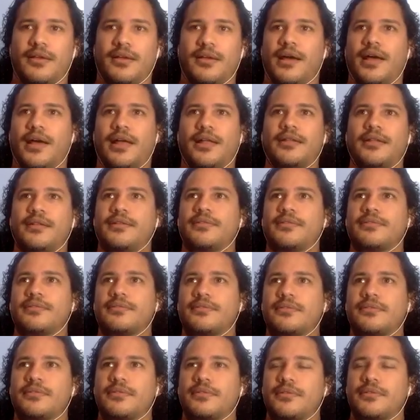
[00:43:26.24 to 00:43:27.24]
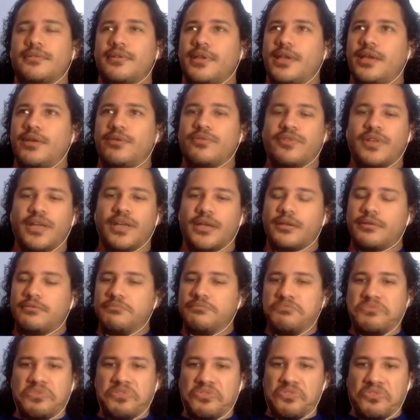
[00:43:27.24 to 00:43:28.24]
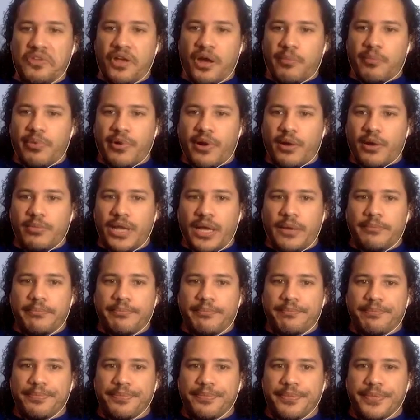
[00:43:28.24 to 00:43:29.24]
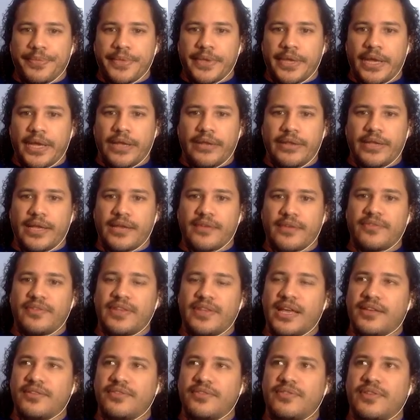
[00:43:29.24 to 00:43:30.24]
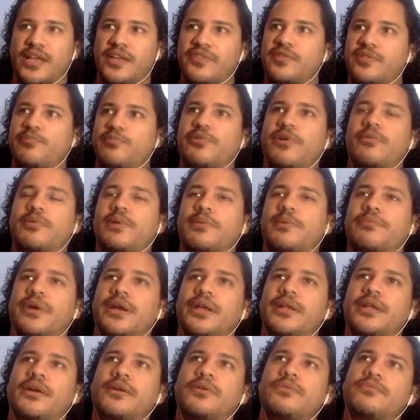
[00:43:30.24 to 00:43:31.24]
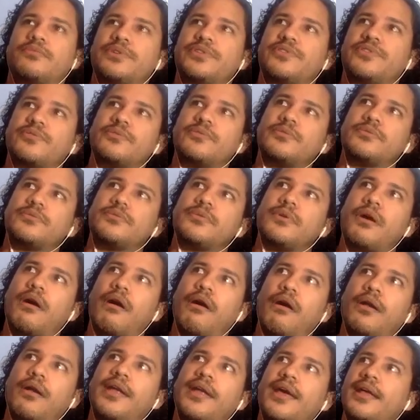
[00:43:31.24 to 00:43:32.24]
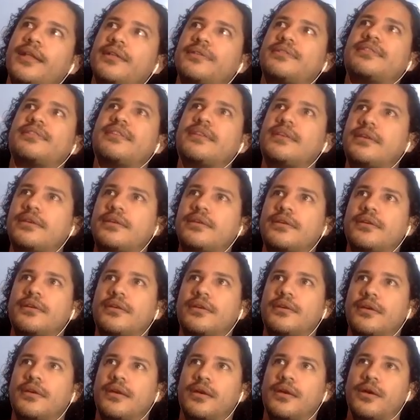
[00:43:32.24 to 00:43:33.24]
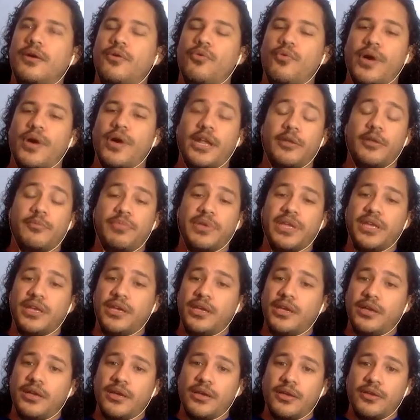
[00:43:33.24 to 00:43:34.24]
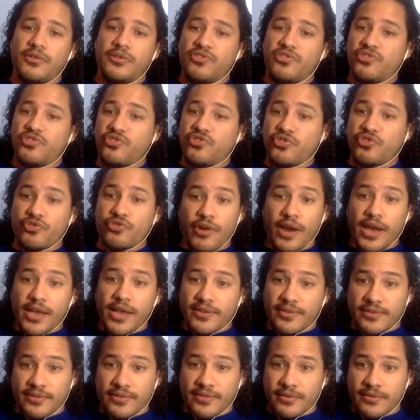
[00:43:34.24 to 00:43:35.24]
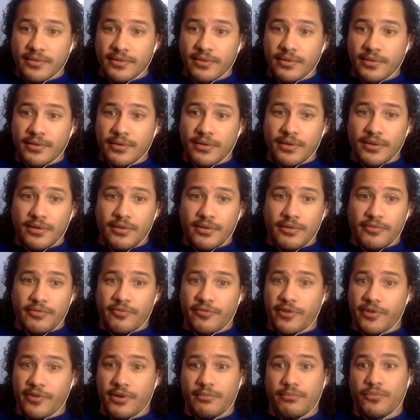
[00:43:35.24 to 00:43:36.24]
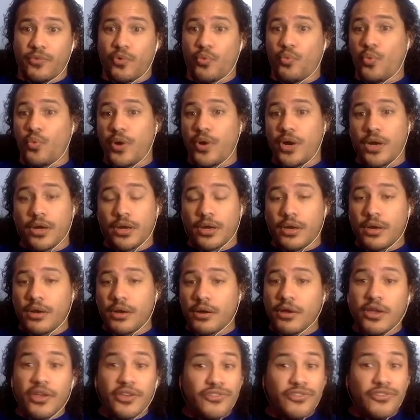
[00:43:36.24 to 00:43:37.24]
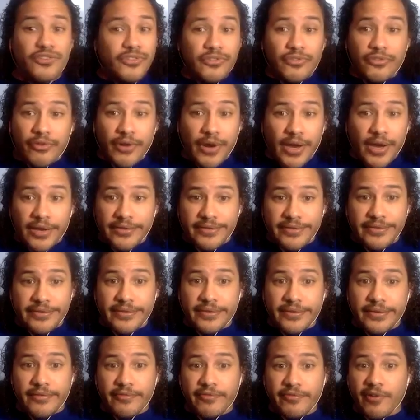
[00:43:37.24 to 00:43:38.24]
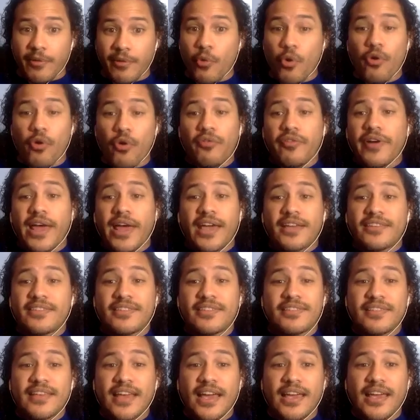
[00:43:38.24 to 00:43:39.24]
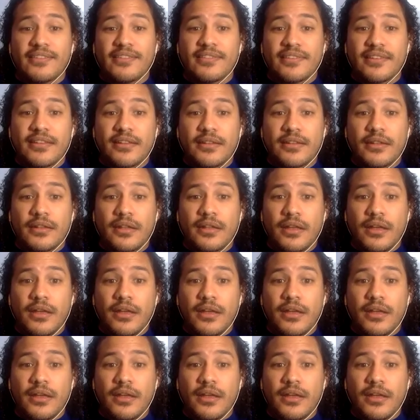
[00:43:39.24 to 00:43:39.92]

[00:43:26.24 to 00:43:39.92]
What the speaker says: And he was like, it's not a problem. And that's the problem right now. We're so unhealthy, whether it be stress from work, stress from over exercising,